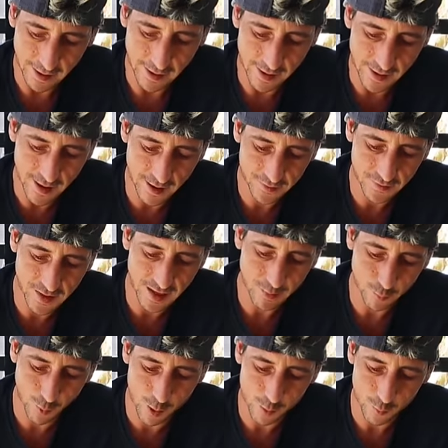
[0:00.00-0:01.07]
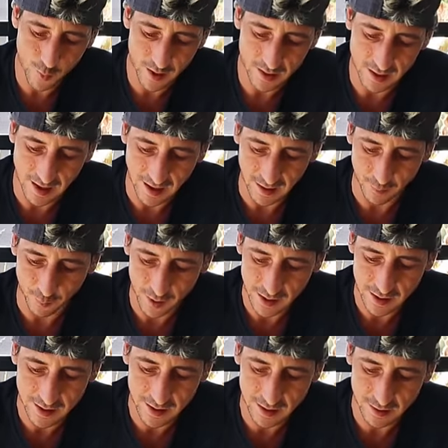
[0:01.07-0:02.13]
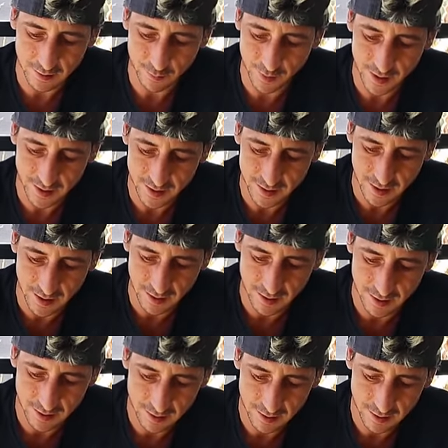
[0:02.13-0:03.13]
Nothing wrong with that. What is it? What is it?